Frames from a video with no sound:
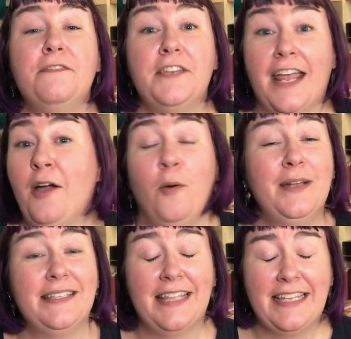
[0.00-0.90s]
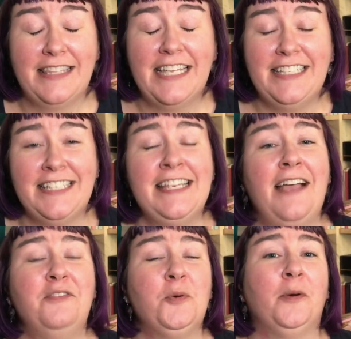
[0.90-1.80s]
that they didn't
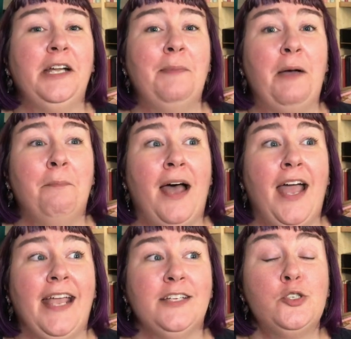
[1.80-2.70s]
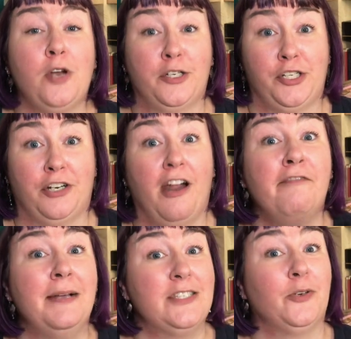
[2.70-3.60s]
have to worry about my structure of
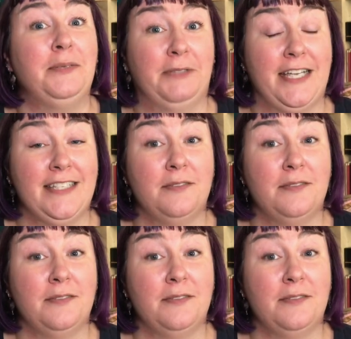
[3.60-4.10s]
my screenplays,